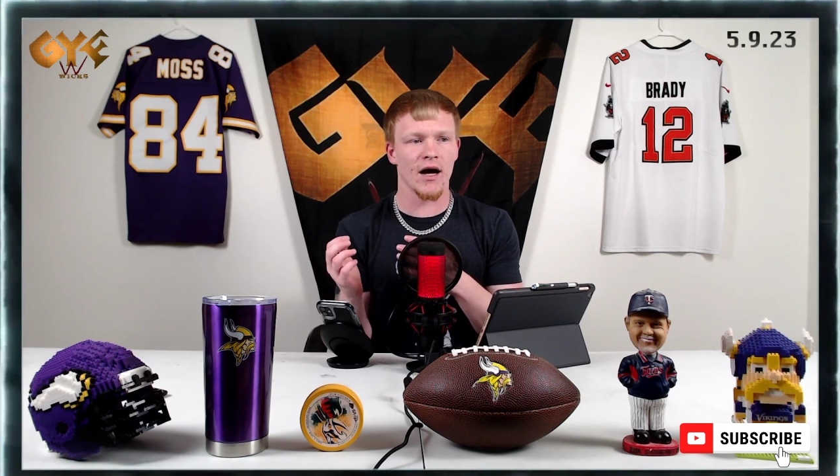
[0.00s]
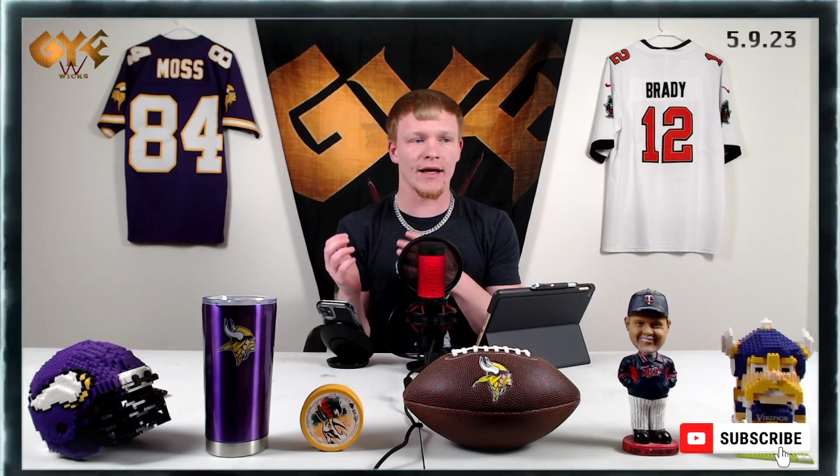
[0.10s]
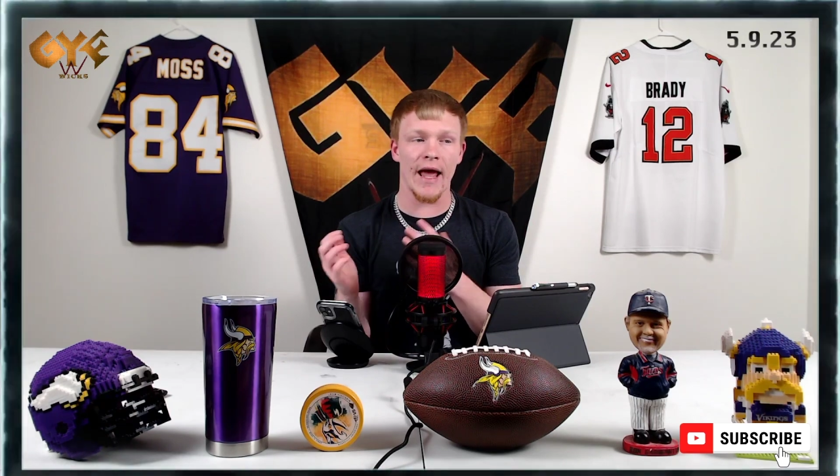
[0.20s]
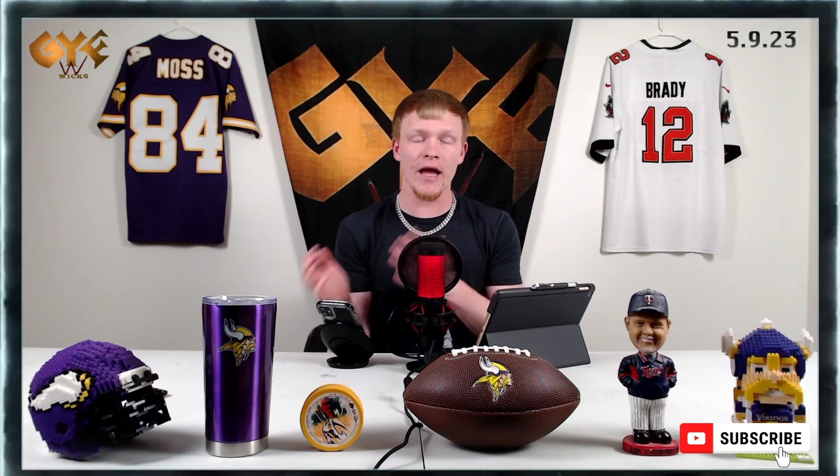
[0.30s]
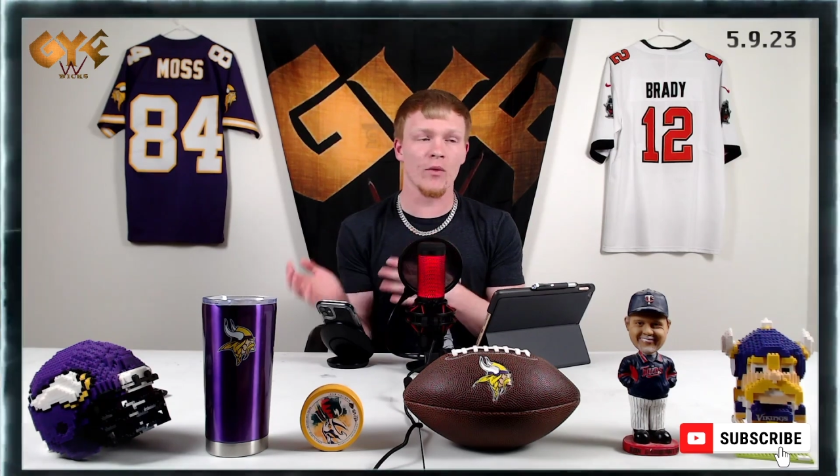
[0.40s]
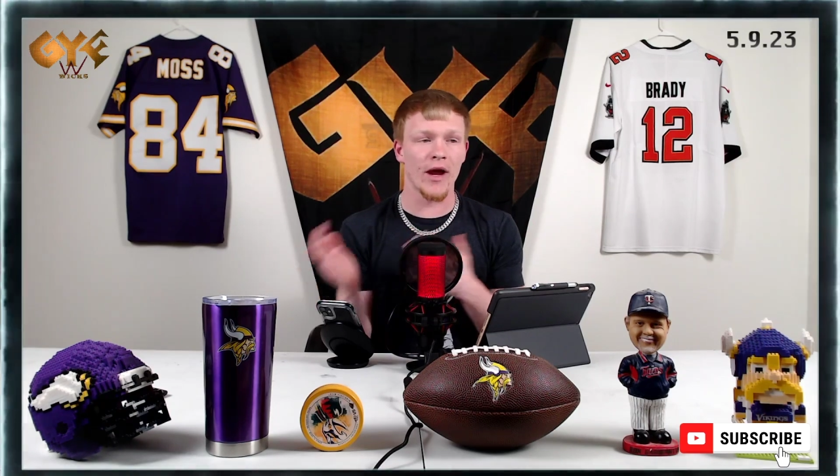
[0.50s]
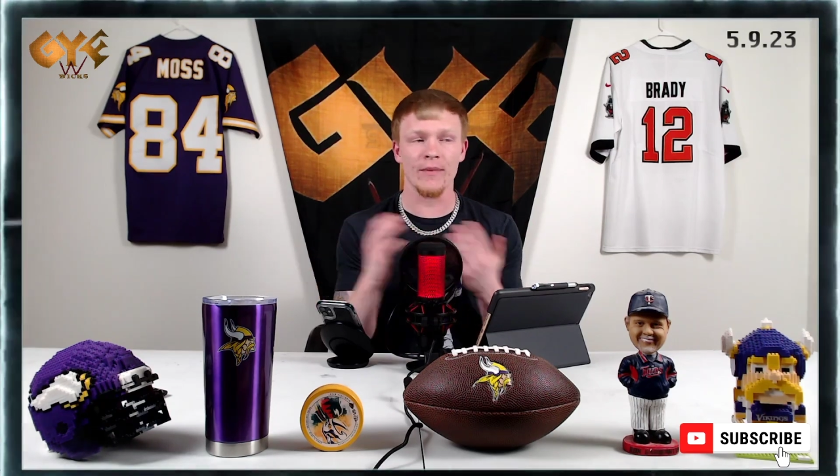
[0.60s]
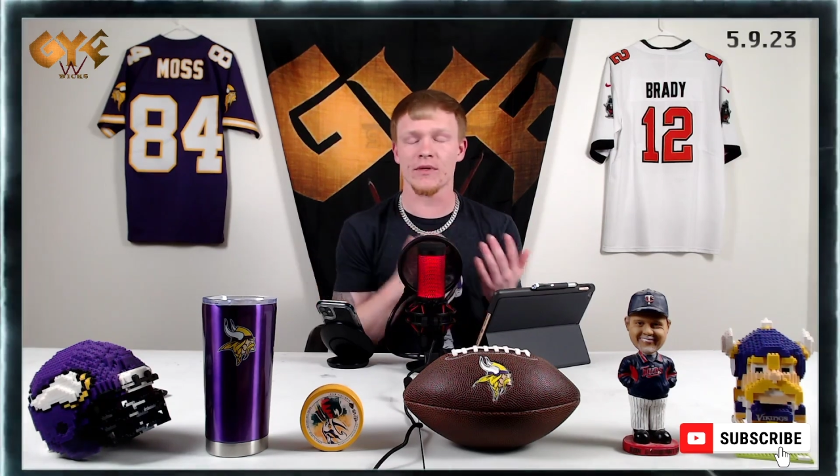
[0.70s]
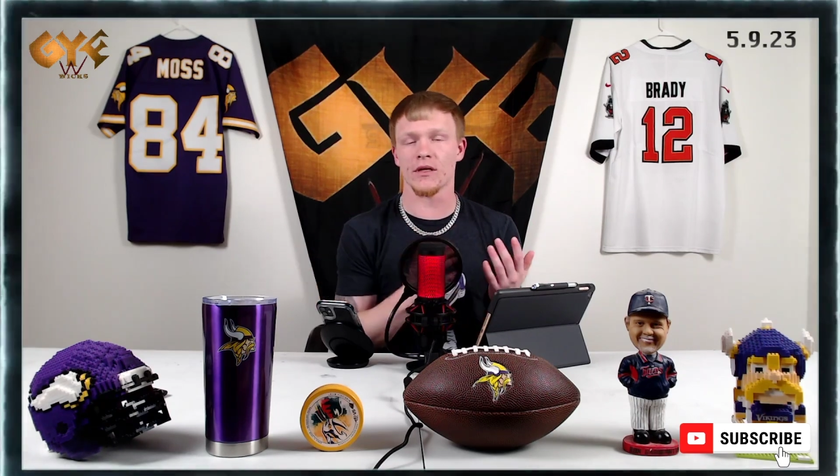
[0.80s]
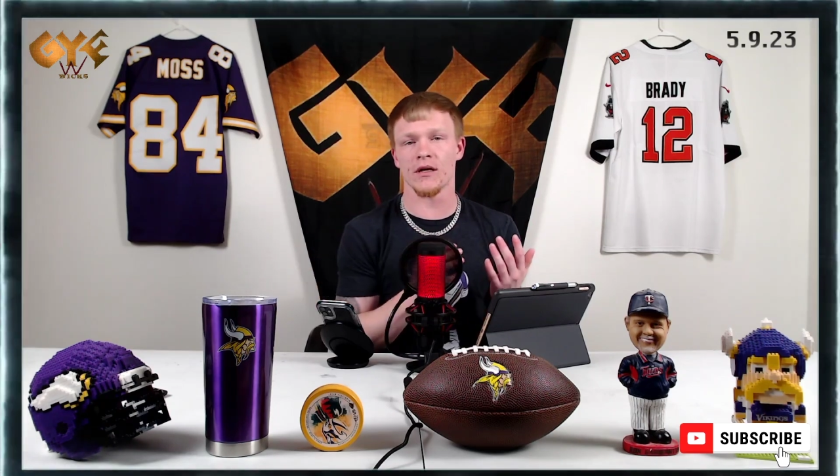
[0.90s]
gang
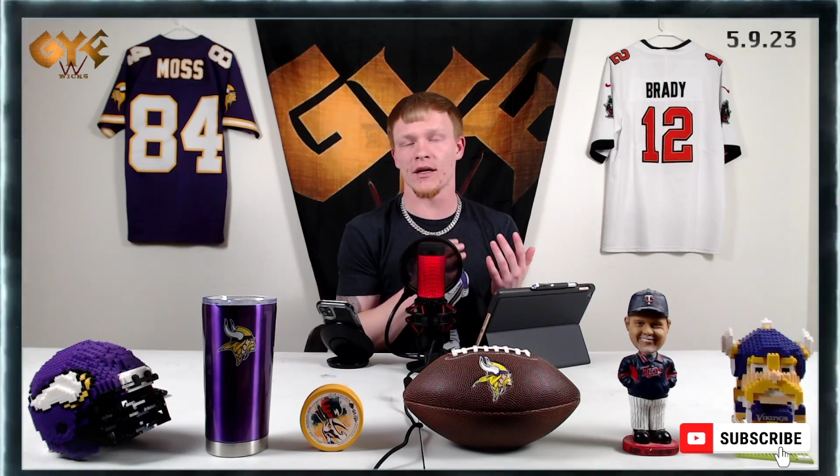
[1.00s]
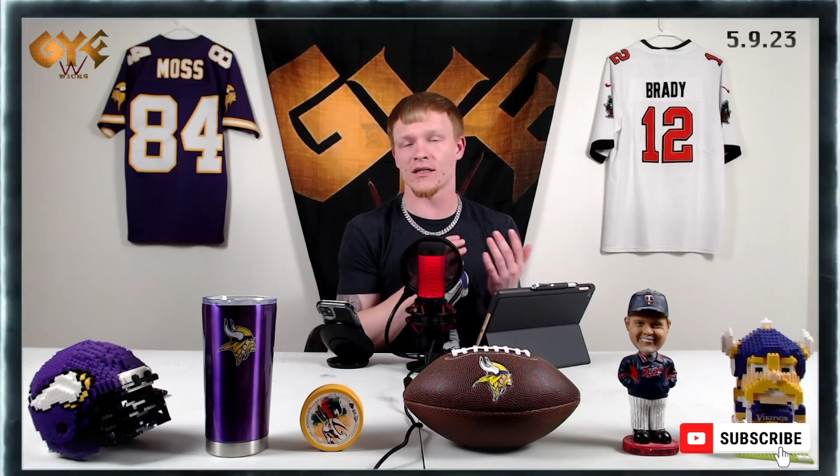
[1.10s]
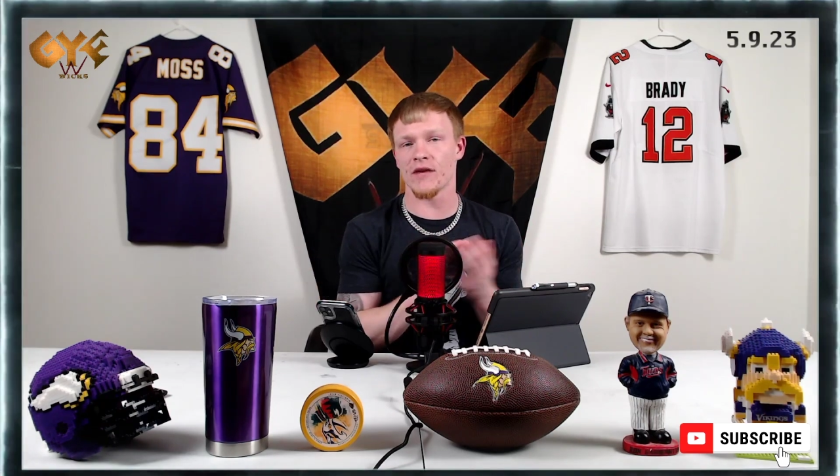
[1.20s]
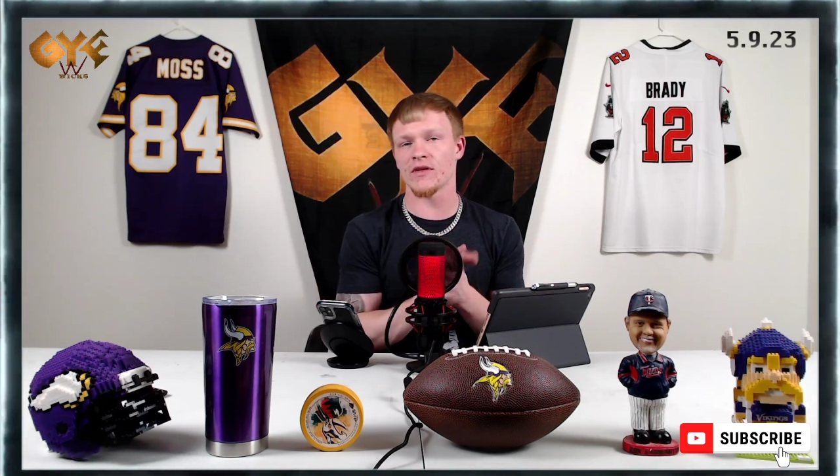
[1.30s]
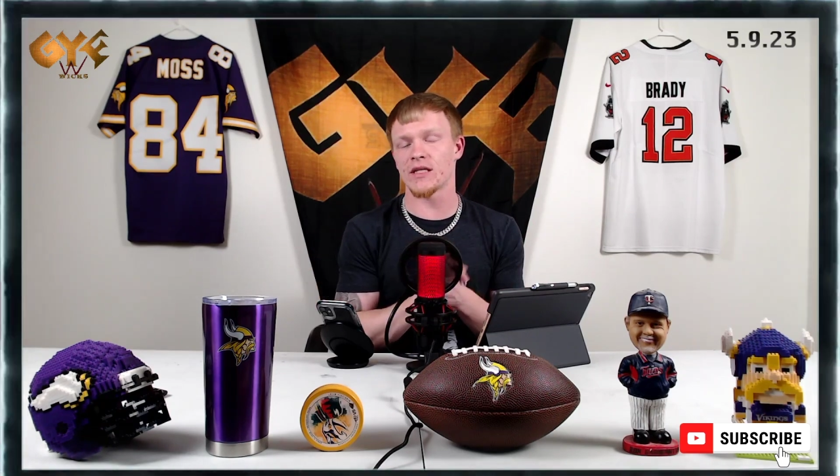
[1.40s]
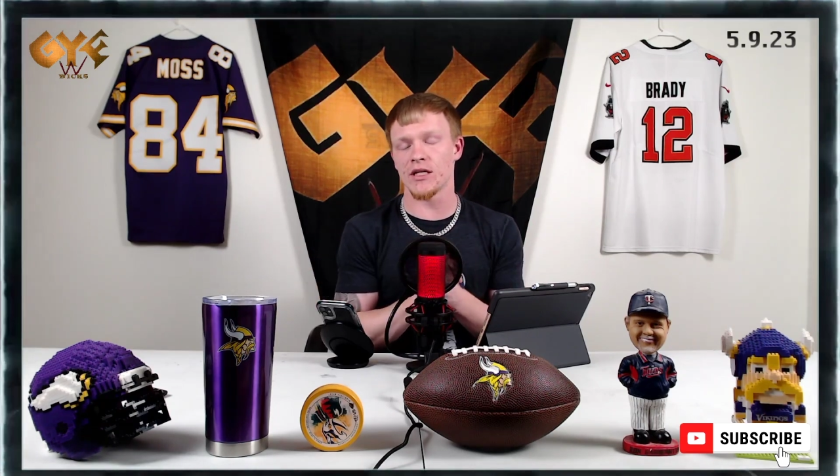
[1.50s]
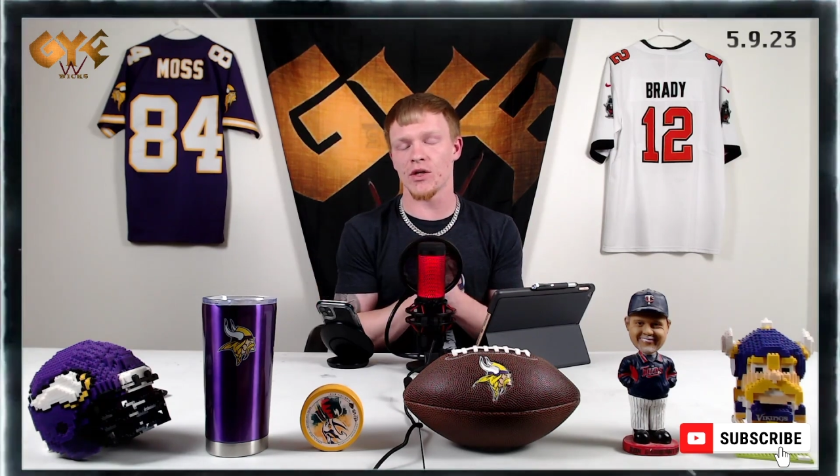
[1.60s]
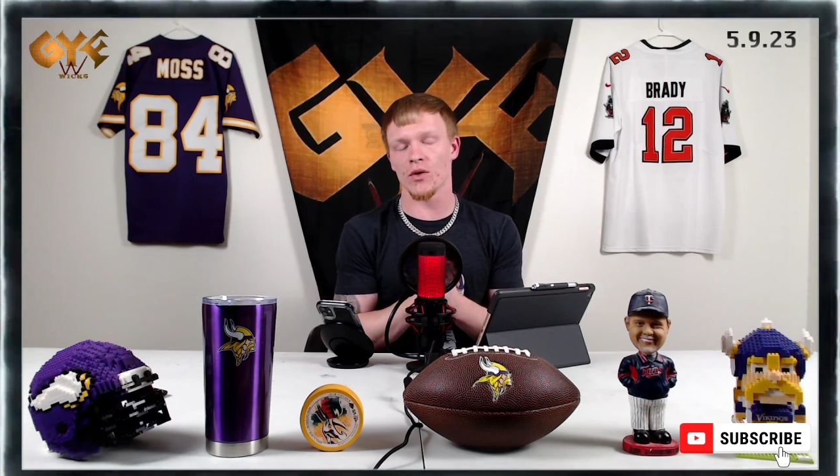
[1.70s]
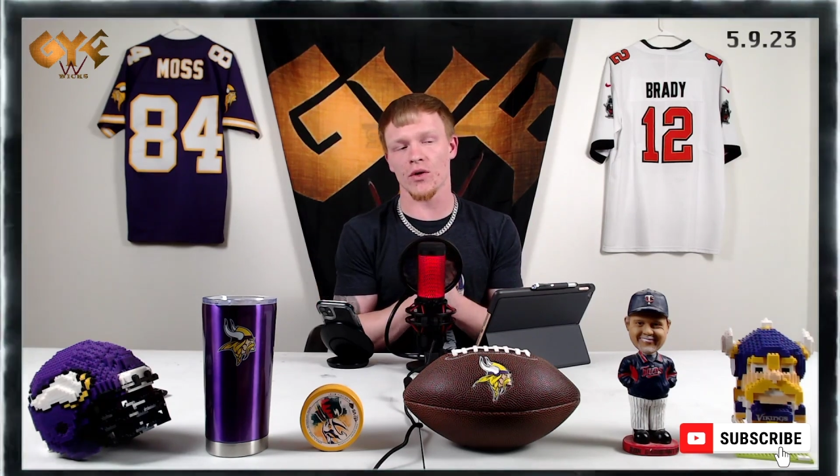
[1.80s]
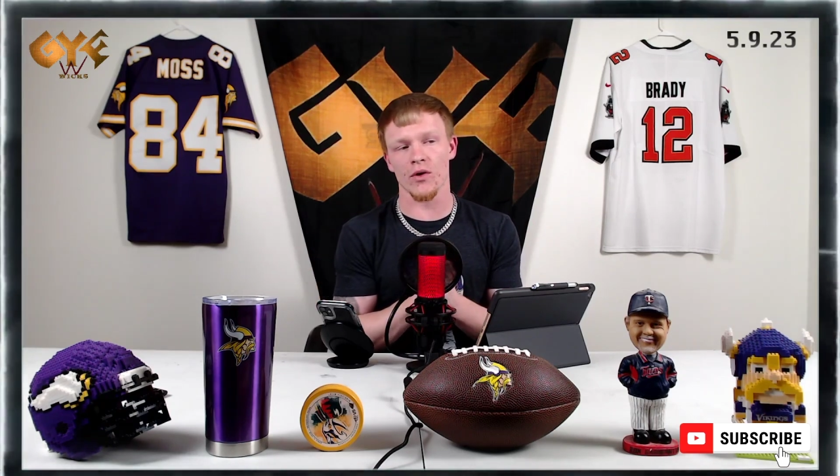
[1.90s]
raped a 17-year-old